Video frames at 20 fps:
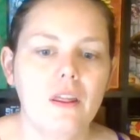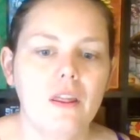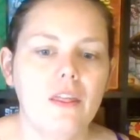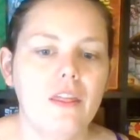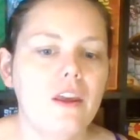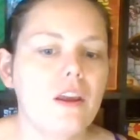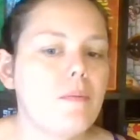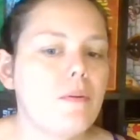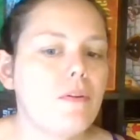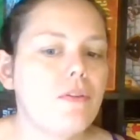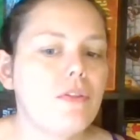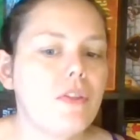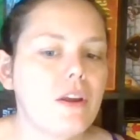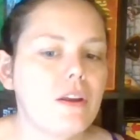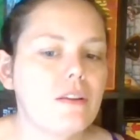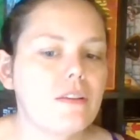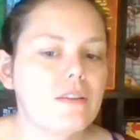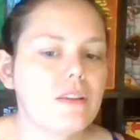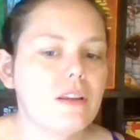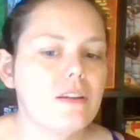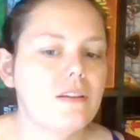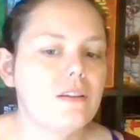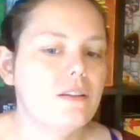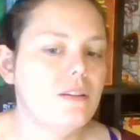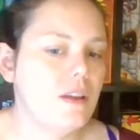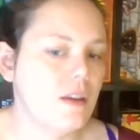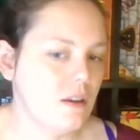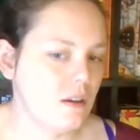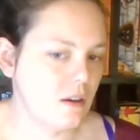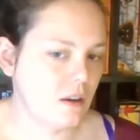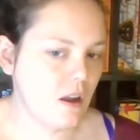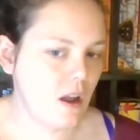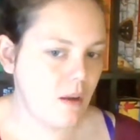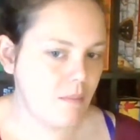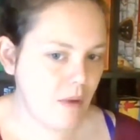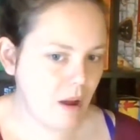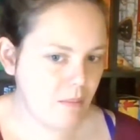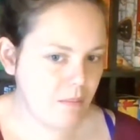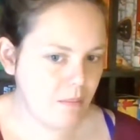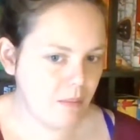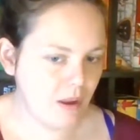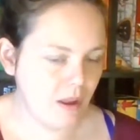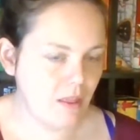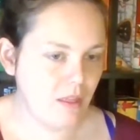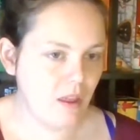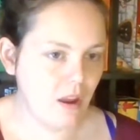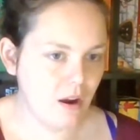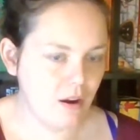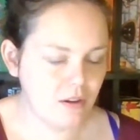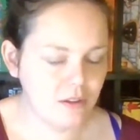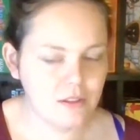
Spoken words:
think about things that didn't come up in there.